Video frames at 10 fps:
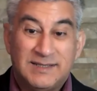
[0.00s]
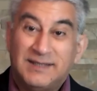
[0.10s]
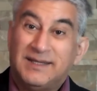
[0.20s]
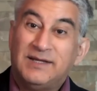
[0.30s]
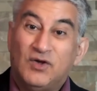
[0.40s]

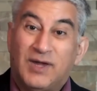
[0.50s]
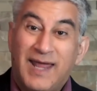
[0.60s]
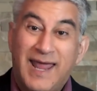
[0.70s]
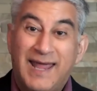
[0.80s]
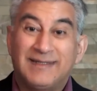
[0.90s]
it that you
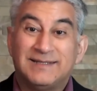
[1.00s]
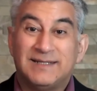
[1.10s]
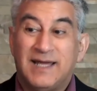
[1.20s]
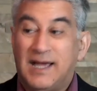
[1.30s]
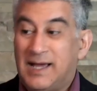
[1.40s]
can't
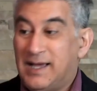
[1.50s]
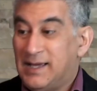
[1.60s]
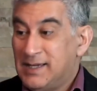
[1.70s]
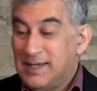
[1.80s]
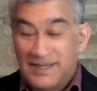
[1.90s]
uh,
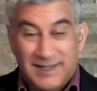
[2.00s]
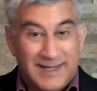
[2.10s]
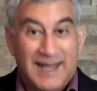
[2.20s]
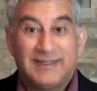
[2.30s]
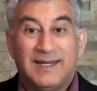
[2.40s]

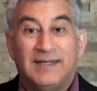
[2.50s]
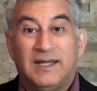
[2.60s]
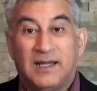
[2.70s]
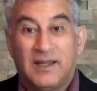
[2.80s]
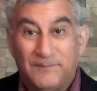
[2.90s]
get any
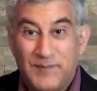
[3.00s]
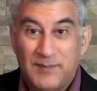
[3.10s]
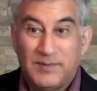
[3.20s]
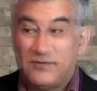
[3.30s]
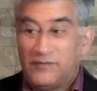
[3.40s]

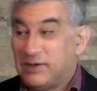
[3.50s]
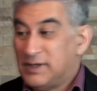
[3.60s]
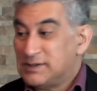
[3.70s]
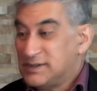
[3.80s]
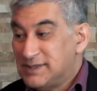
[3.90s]
commitment for
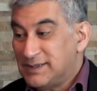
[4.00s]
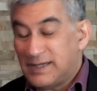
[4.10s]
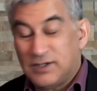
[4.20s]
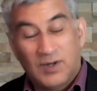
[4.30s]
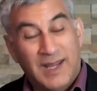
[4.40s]
things? Is it that
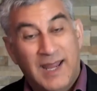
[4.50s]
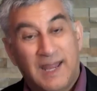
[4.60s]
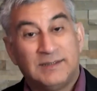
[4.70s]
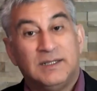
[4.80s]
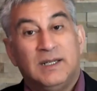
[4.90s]
you
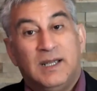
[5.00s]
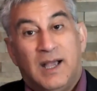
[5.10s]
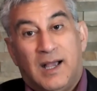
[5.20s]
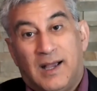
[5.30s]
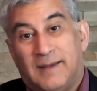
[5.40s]
can't
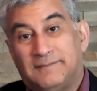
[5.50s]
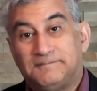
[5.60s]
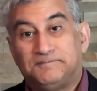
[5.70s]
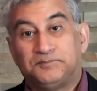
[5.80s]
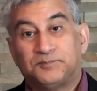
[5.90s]
uh,
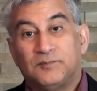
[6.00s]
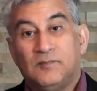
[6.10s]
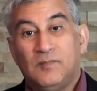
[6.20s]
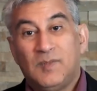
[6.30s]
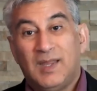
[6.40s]

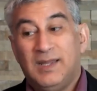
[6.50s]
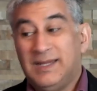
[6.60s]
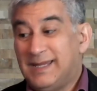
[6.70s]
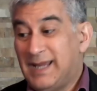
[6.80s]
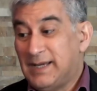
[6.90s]

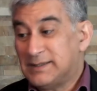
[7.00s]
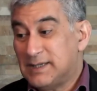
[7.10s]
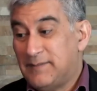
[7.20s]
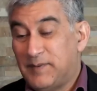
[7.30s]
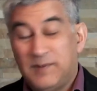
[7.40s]
get
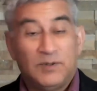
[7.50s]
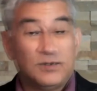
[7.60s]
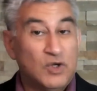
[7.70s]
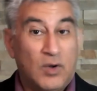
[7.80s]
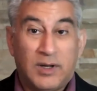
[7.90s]
people
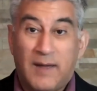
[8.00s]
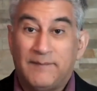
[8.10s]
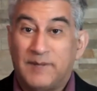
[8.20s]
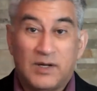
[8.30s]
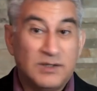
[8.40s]
showing
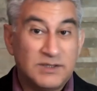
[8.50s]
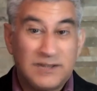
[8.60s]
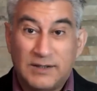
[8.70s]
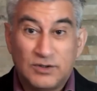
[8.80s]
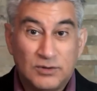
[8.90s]
up because
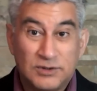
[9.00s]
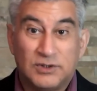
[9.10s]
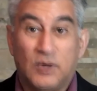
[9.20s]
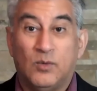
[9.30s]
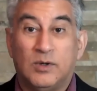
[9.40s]
schedules
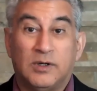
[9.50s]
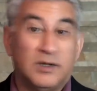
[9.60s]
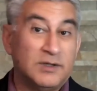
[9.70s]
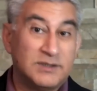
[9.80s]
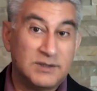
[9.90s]
don't work?
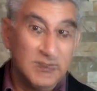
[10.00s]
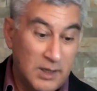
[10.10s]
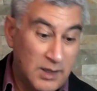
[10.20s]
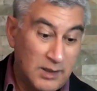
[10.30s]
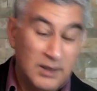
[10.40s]
There's,
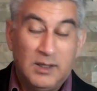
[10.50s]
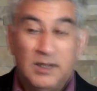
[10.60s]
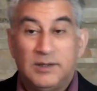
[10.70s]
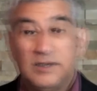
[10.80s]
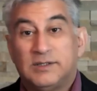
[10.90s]
uh,
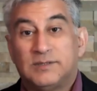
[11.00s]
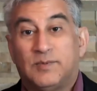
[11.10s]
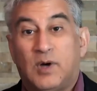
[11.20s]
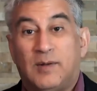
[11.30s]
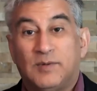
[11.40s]
there's
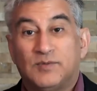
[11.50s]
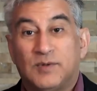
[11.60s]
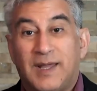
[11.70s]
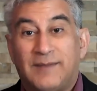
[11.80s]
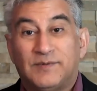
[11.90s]
problems
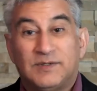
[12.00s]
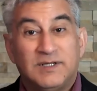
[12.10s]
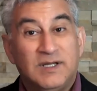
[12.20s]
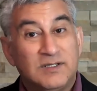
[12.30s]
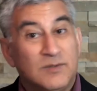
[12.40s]
with
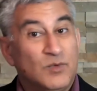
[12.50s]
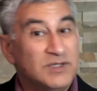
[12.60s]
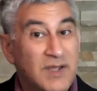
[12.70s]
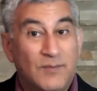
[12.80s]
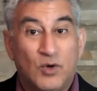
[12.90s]
absenteeism. With
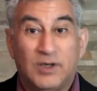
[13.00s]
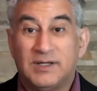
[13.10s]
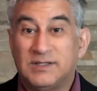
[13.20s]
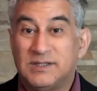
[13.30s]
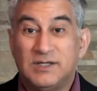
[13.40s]
some
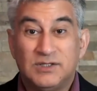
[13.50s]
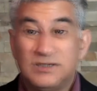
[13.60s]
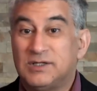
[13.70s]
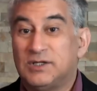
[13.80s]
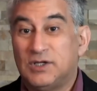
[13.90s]
organizations,
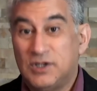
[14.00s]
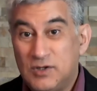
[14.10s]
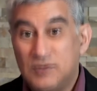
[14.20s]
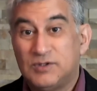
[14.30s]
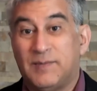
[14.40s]
there's a
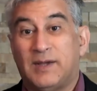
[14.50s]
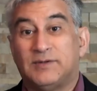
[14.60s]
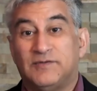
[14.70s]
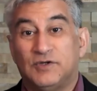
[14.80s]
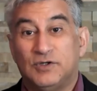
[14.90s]
huge amount
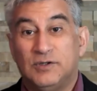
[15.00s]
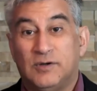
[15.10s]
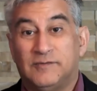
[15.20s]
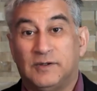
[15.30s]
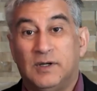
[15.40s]
of
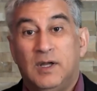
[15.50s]
turnover.